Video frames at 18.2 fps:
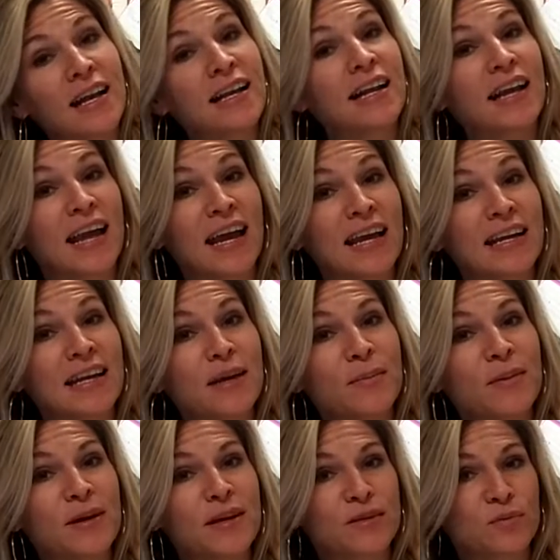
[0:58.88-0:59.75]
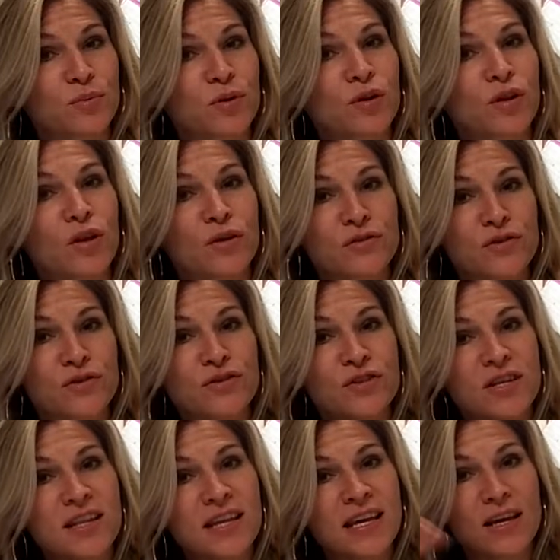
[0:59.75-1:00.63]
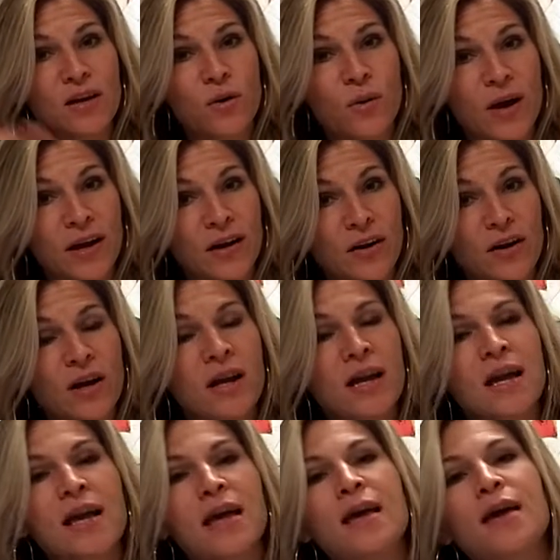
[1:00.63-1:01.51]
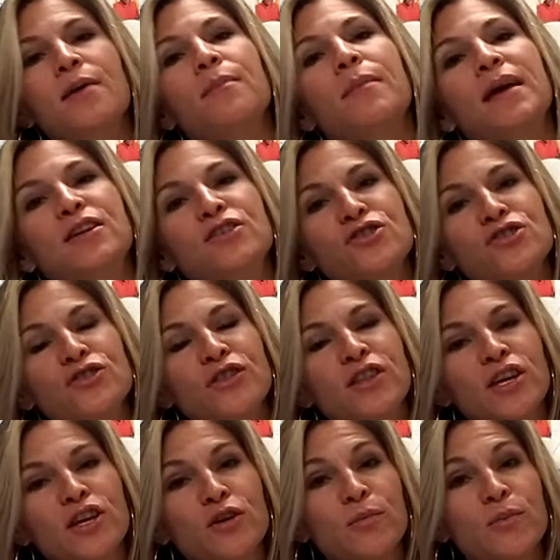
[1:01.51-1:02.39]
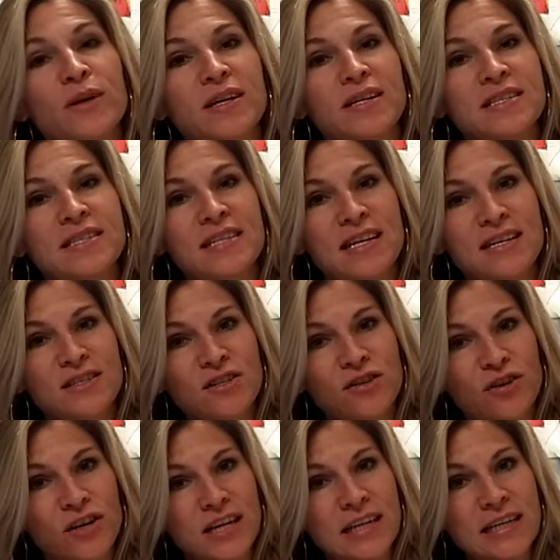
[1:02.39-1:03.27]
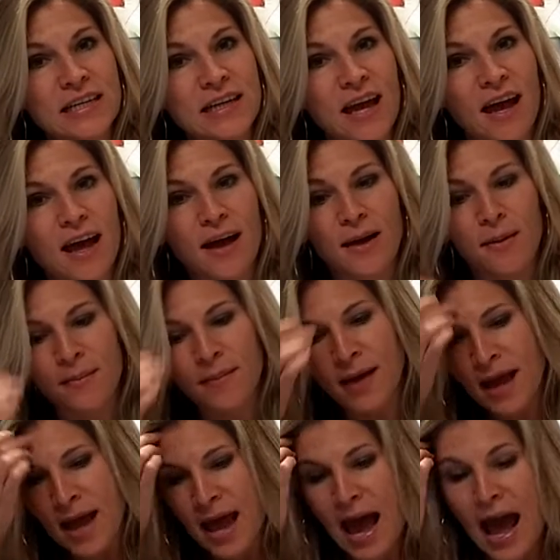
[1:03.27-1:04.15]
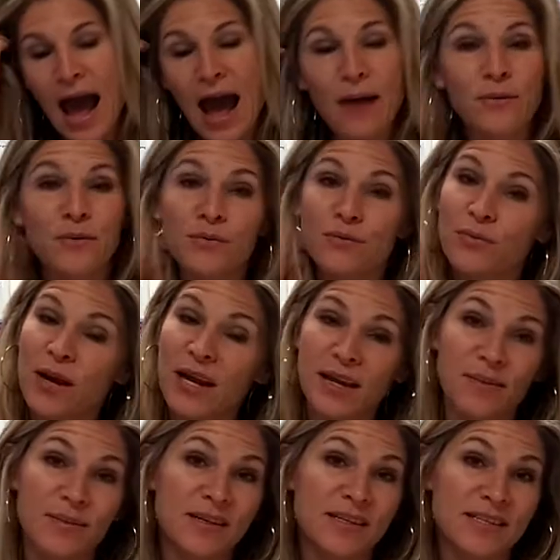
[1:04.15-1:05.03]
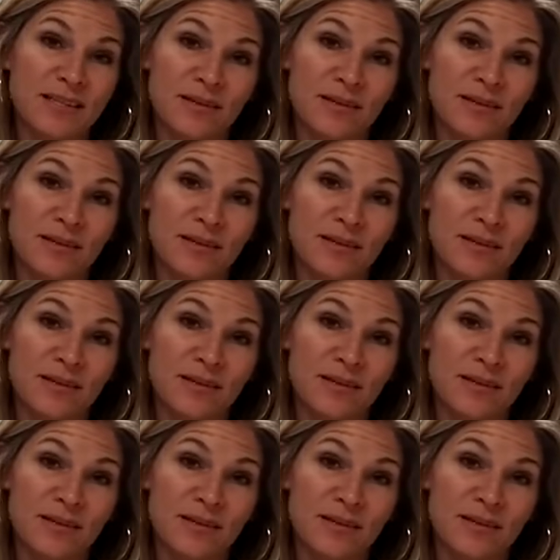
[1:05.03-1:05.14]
in Haiti because we're closer to the equator. Make sure that you bring sunscreen. I would recommend